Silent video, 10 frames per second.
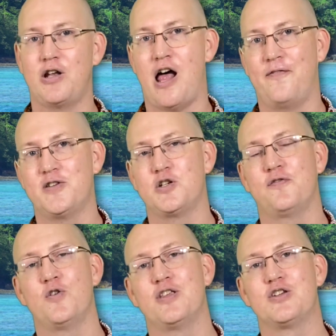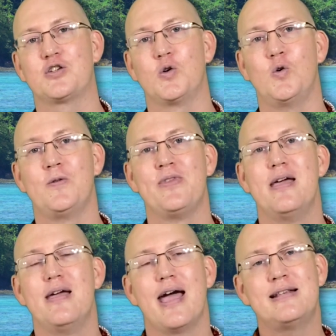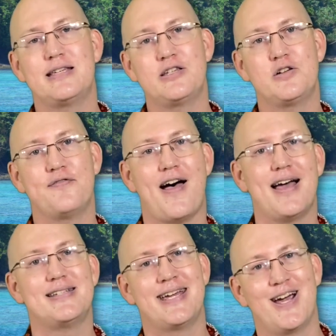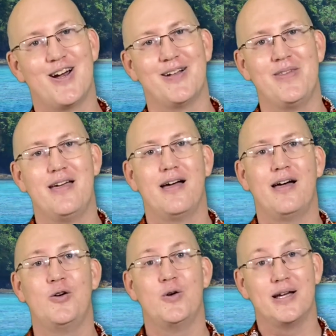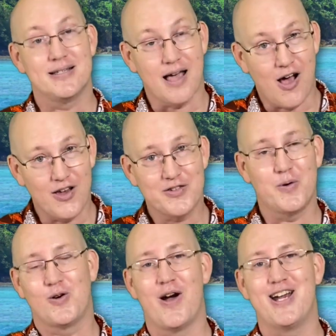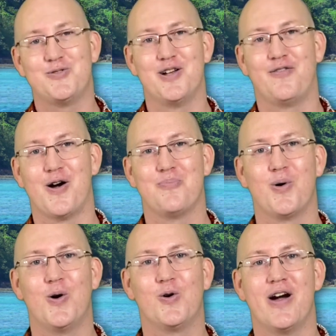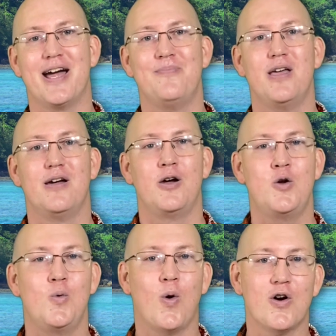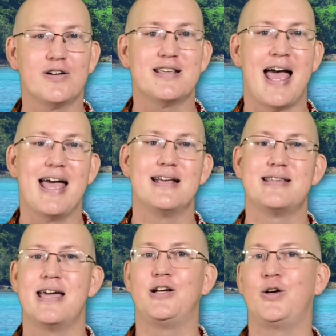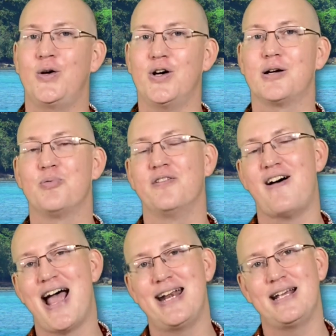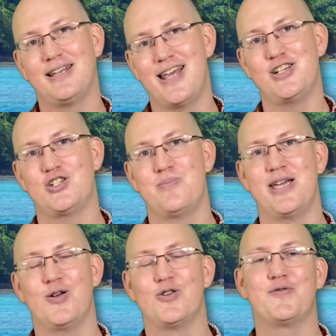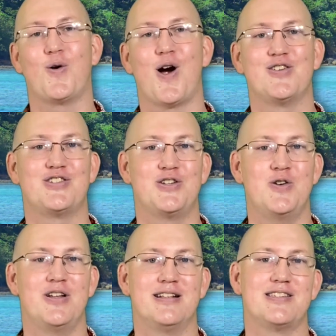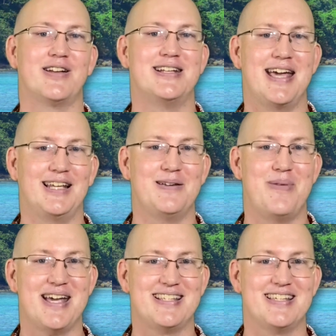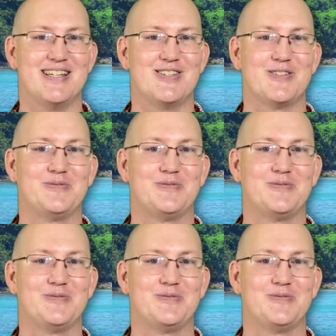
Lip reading: officer for the school, and Sister Va Tara, who is also a graduate of our program who works as a cook, providing lunch meals for our students on a daily basis.